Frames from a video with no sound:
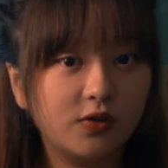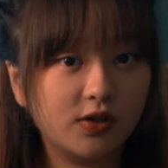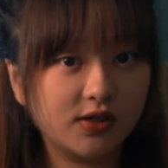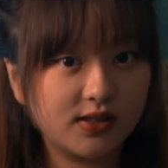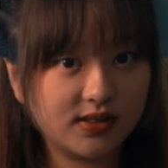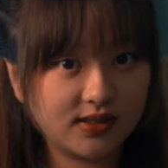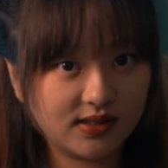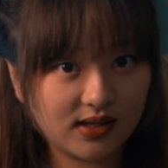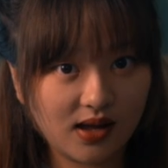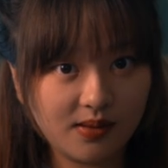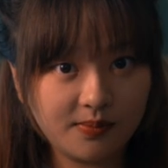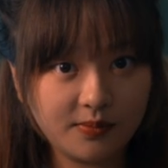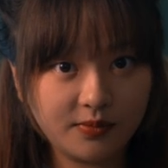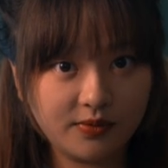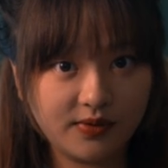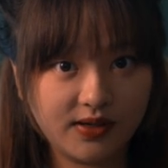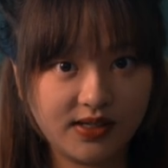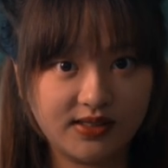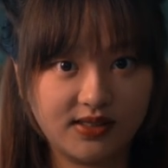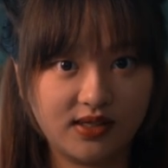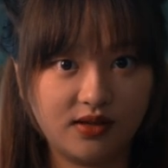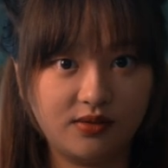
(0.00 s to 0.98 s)
For some
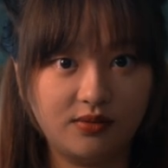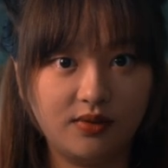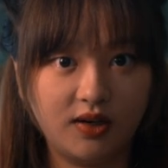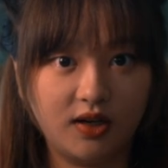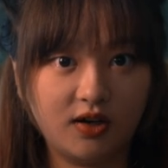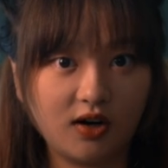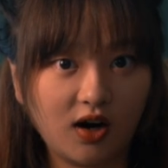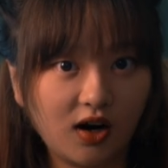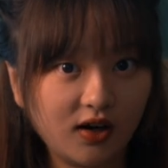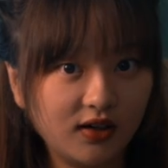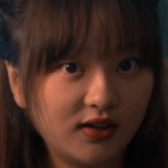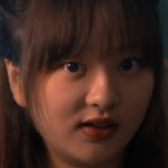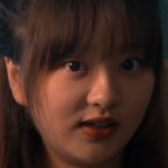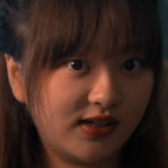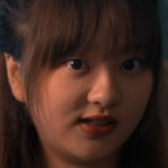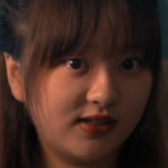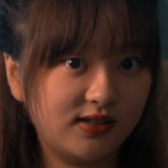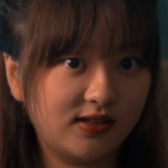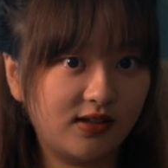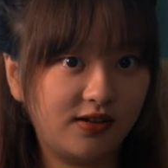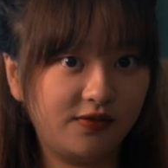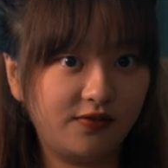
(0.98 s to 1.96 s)
reason,
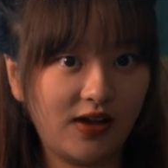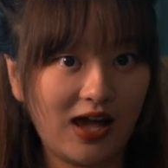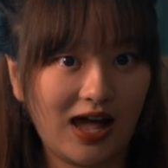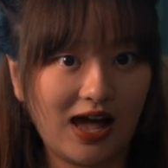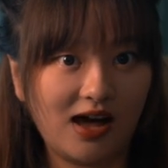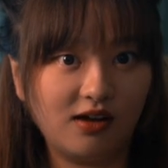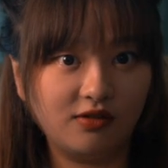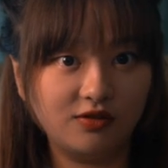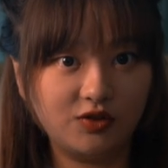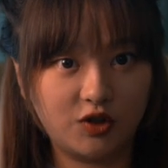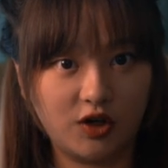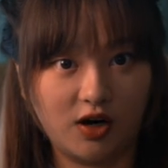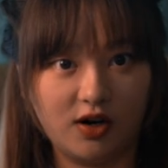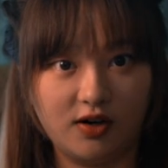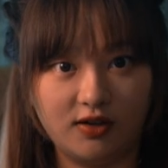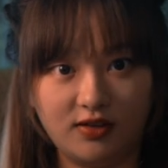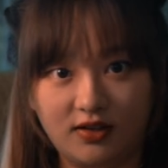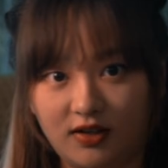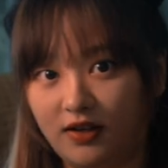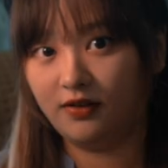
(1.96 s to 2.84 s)
regardless of how dark the